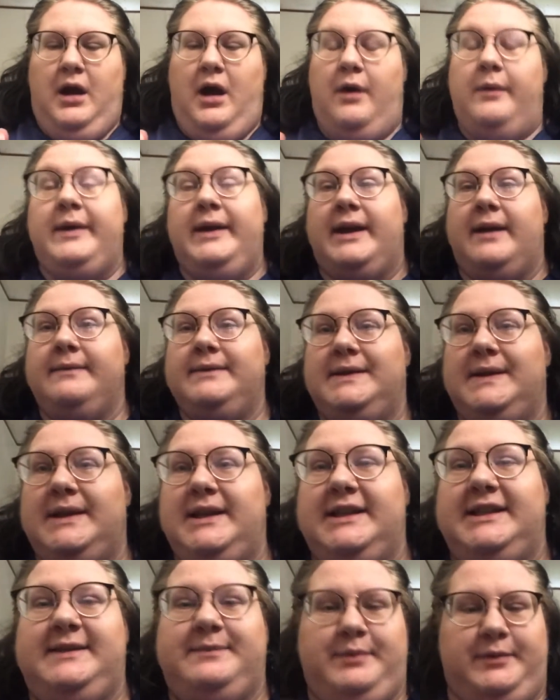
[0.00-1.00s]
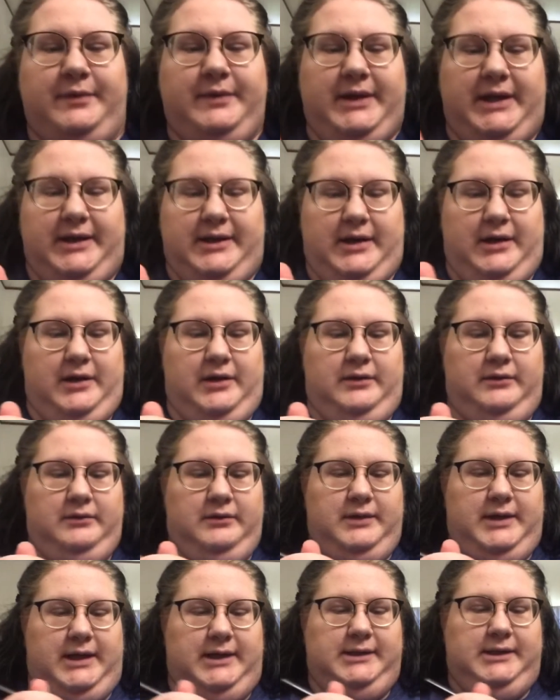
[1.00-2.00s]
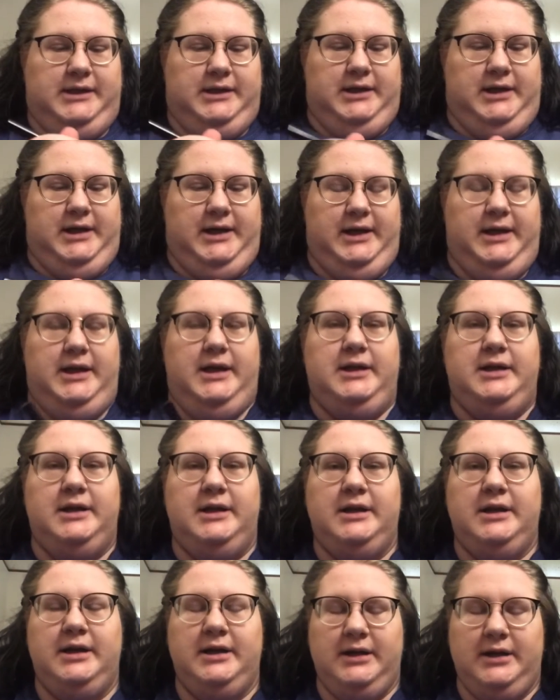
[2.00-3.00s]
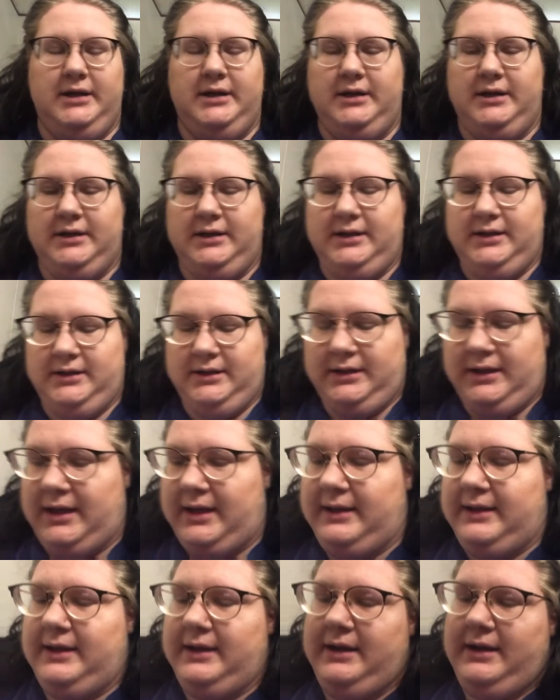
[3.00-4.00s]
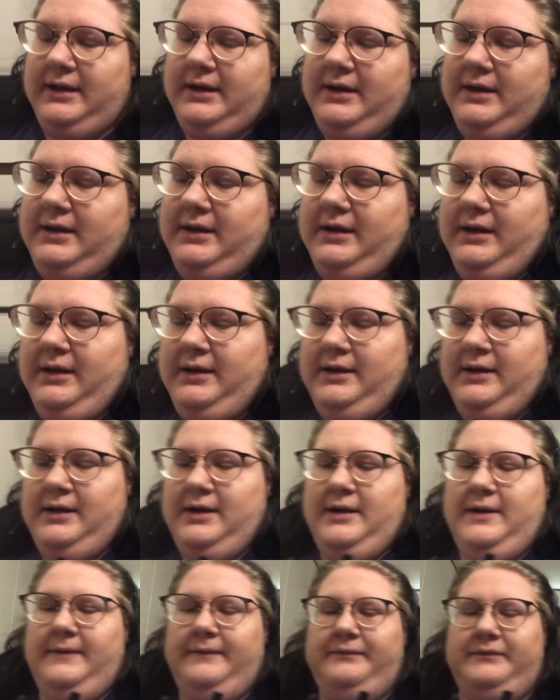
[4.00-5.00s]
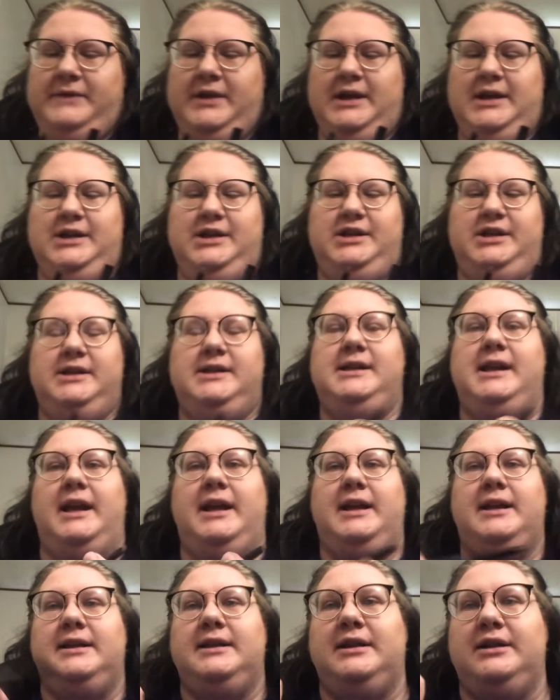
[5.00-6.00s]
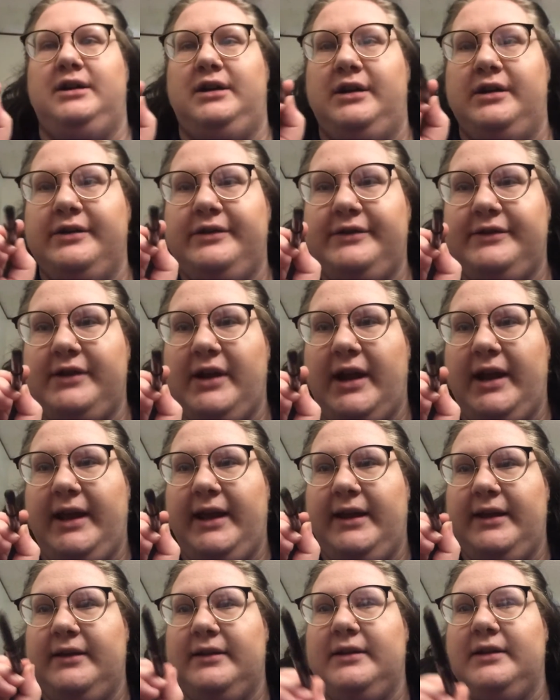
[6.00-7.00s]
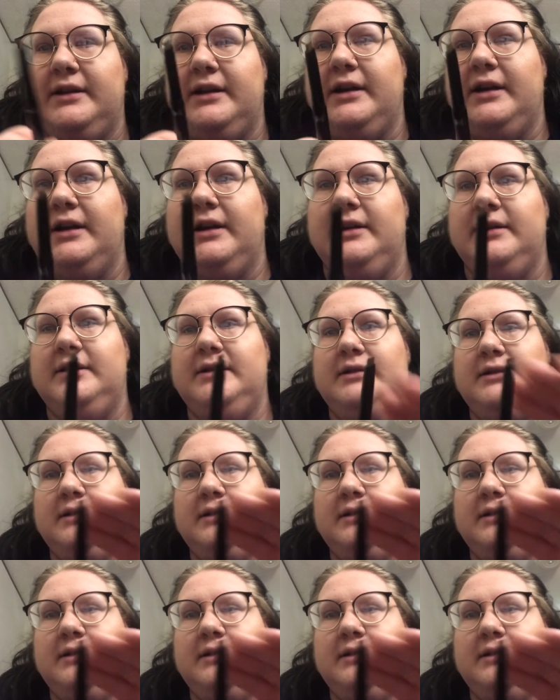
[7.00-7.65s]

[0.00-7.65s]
it comes with a spoolie though. That's good. And then it's just like a little triangular